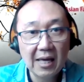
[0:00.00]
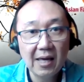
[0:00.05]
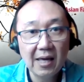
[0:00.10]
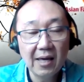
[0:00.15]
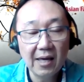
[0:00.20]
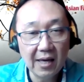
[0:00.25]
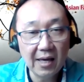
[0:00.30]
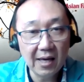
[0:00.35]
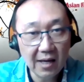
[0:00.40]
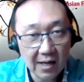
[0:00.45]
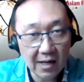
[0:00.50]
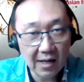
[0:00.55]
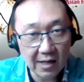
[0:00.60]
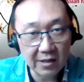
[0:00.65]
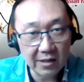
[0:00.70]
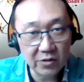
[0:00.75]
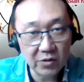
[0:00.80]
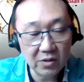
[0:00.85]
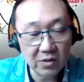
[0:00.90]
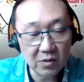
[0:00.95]

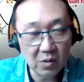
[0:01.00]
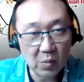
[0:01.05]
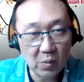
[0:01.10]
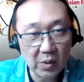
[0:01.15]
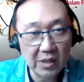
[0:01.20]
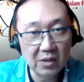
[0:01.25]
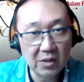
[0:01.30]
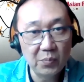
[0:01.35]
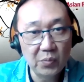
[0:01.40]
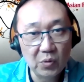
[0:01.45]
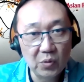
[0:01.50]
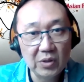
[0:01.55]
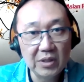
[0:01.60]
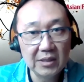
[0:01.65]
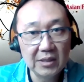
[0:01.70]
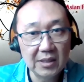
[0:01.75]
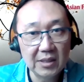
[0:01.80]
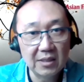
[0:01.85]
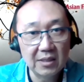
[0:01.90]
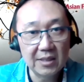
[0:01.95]
English when the
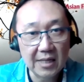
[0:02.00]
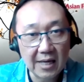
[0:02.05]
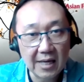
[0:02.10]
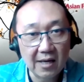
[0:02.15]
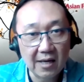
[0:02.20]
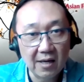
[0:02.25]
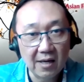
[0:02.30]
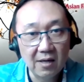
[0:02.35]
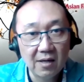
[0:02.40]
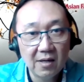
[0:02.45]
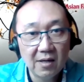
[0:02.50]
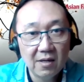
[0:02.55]
police is there.